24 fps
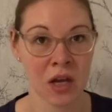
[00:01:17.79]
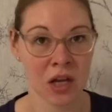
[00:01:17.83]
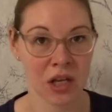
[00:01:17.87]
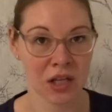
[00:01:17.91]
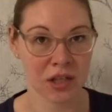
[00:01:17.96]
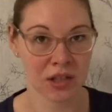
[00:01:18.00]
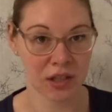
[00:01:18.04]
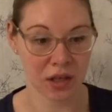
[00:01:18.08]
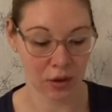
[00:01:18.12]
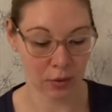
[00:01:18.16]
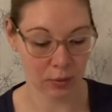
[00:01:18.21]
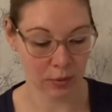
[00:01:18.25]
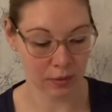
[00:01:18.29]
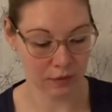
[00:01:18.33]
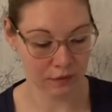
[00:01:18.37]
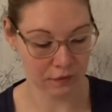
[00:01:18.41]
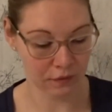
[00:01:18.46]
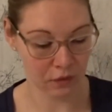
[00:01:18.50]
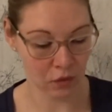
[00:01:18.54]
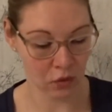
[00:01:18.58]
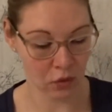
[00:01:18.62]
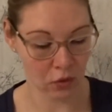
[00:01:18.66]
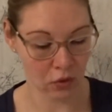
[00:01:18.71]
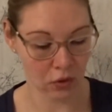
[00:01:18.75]
So
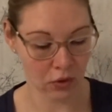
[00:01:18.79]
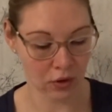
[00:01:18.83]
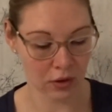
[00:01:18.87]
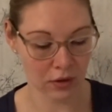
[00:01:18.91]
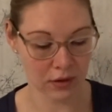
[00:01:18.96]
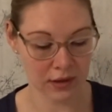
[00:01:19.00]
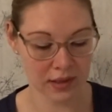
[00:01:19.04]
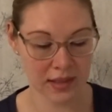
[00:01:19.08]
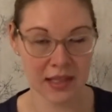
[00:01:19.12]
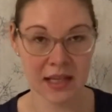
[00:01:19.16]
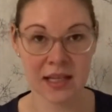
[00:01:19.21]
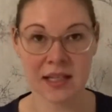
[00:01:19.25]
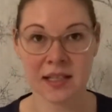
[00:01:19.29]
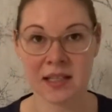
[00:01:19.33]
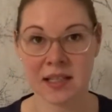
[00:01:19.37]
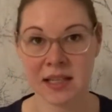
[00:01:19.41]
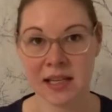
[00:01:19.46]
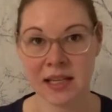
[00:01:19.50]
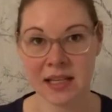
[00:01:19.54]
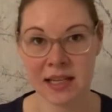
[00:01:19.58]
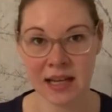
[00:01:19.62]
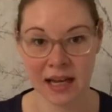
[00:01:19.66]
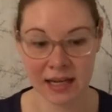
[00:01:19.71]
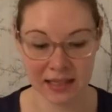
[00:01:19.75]
for
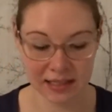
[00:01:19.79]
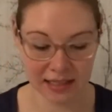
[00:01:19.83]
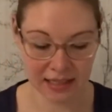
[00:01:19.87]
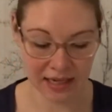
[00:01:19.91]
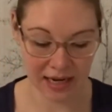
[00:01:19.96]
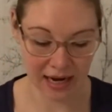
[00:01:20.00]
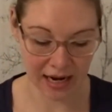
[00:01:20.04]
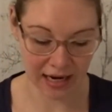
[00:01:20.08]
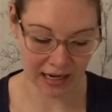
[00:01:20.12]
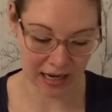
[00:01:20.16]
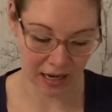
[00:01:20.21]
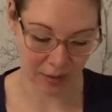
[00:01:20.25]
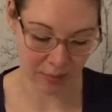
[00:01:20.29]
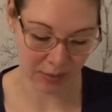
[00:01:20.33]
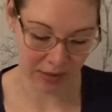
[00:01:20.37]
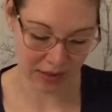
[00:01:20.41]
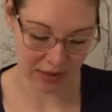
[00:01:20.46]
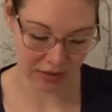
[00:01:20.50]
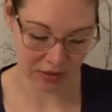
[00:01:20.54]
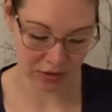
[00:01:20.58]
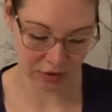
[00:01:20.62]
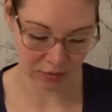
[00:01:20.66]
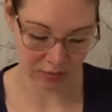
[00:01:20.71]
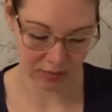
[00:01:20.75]
sixteen ninety-nine I
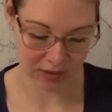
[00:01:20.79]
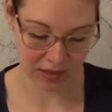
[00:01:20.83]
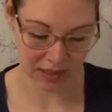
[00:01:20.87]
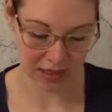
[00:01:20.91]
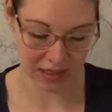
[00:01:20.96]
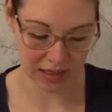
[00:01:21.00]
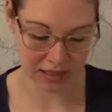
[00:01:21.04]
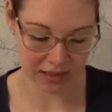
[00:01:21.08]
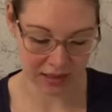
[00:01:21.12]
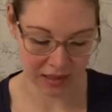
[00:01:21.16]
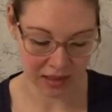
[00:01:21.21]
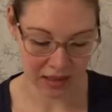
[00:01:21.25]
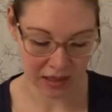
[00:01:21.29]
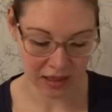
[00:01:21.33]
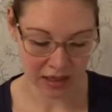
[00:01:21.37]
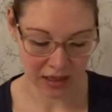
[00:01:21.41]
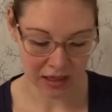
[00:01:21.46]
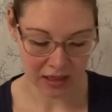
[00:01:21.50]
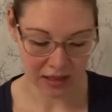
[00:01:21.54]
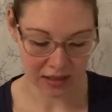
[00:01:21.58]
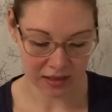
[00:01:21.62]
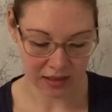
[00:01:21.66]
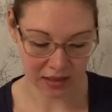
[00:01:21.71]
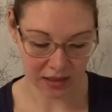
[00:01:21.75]
picked up these
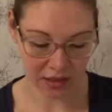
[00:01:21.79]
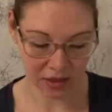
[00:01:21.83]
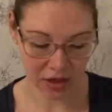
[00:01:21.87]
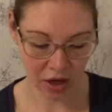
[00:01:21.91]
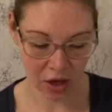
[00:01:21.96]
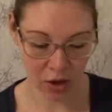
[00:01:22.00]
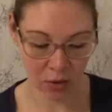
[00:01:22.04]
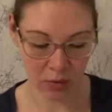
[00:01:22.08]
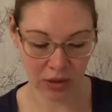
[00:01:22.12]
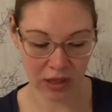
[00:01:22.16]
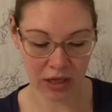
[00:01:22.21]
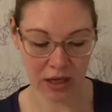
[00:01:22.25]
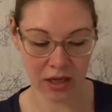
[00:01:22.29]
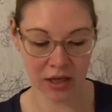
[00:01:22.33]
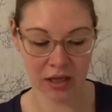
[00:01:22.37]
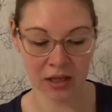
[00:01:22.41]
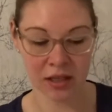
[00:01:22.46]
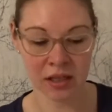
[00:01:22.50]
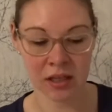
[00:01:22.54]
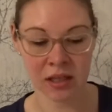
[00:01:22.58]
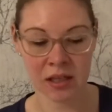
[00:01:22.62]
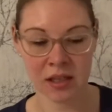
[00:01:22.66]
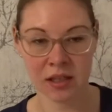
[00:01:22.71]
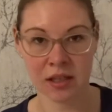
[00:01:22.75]
Zirconia
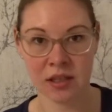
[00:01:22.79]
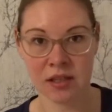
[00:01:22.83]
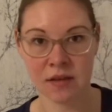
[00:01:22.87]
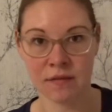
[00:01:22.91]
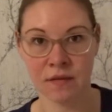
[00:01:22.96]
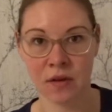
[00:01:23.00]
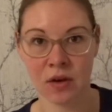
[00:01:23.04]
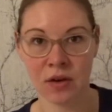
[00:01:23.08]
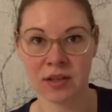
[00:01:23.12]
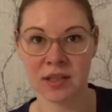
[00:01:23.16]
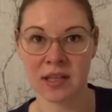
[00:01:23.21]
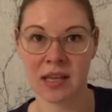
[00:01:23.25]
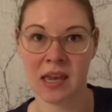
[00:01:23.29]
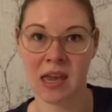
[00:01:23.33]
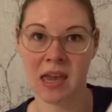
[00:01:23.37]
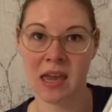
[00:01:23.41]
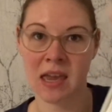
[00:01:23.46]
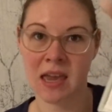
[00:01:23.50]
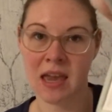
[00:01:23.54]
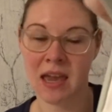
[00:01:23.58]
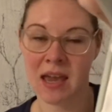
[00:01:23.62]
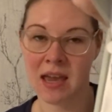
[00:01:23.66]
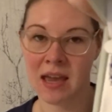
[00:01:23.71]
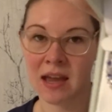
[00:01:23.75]

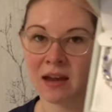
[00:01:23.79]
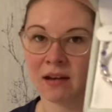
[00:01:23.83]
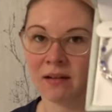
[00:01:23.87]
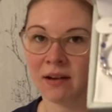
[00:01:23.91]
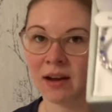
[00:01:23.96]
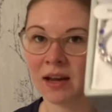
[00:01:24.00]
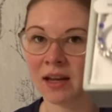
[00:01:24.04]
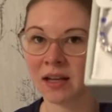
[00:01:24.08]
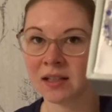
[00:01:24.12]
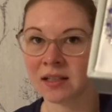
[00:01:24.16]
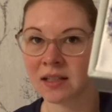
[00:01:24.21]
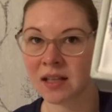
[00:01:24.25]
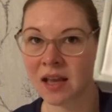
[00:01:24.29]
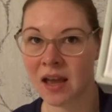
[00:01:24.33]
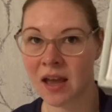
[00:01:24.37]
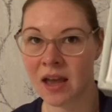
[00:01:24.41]
Savoski earrings.